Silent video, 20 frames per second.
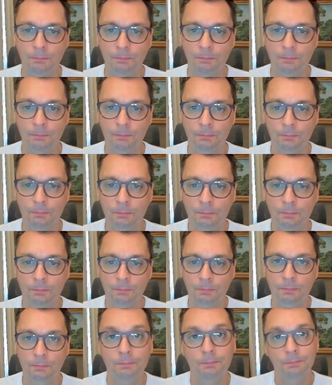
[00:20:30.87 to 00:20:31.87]
Grouse.
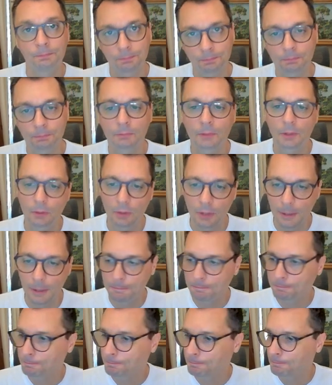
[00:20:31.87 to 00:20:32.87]
Okay.
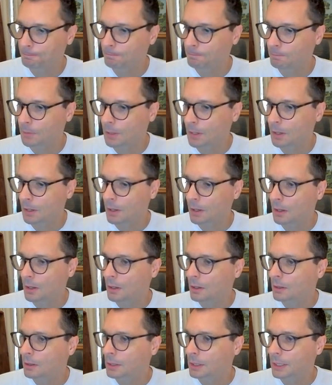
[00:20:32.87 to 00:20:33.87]

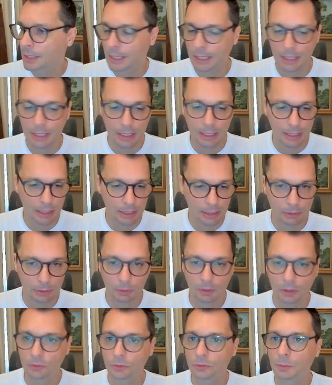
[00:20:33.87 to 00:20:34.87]
And what
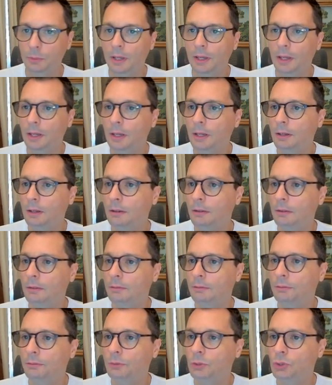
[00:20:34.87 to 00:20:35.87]
else do we have?